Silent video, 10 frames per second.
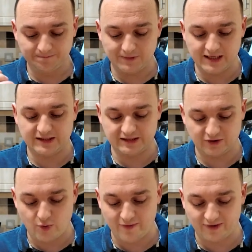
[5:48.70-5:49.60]
This is
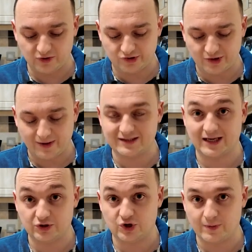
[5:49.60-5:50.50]
equivalent to, I'd
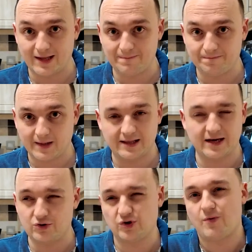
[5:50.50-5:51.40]
say, 2 of them, and they're
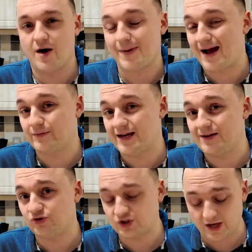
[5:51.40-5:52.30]
usually, what, £1
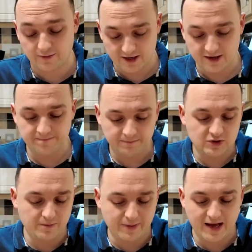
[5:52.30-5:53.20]
each? So it's
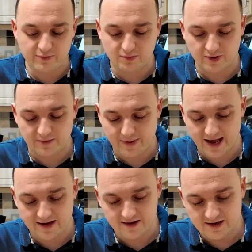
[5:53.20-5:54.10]
on par with what you
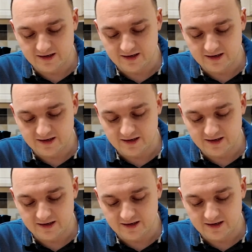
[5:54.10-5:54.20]
pay.